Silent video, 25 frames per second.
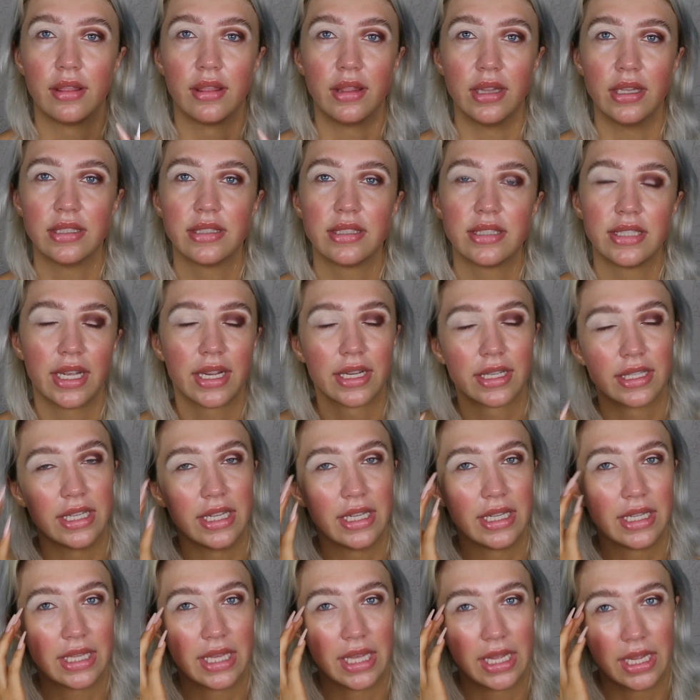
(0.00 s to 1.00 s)
this
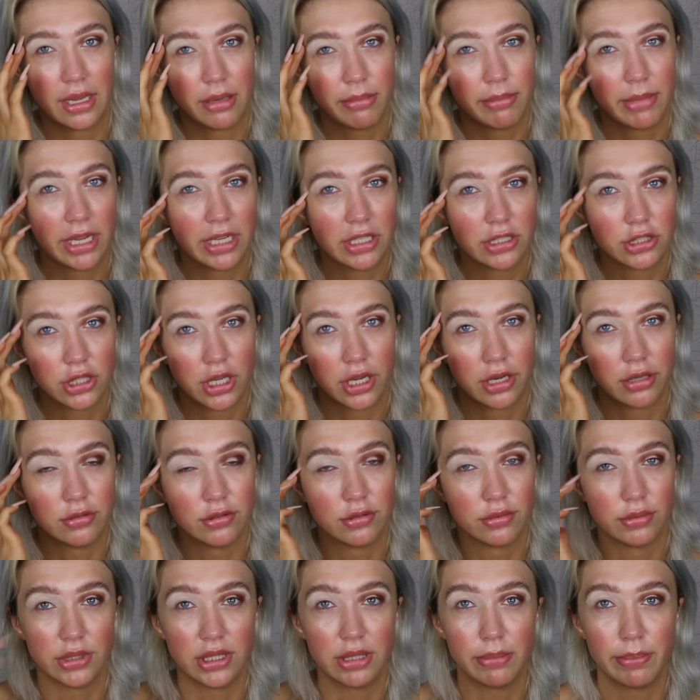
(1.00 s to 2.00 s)
technique can make
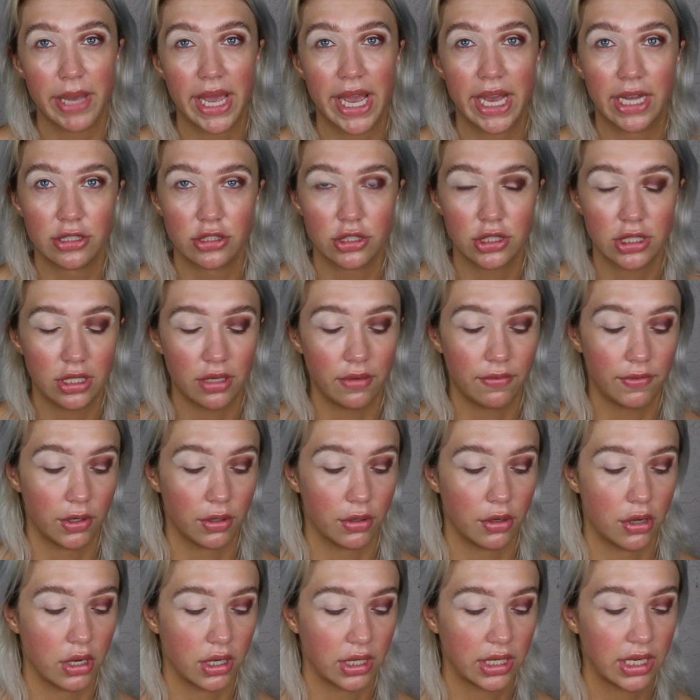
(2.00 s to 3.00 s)
shadows really patchy if
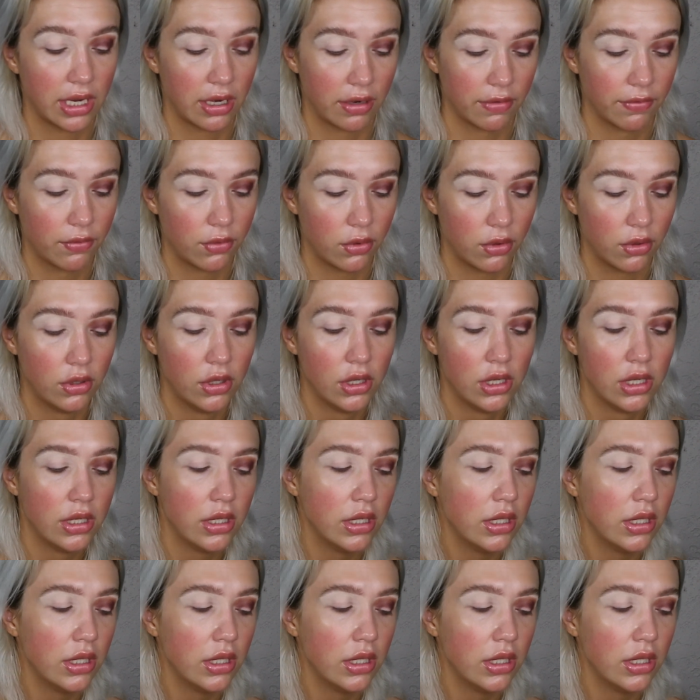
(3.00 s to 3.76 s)
you're not careful.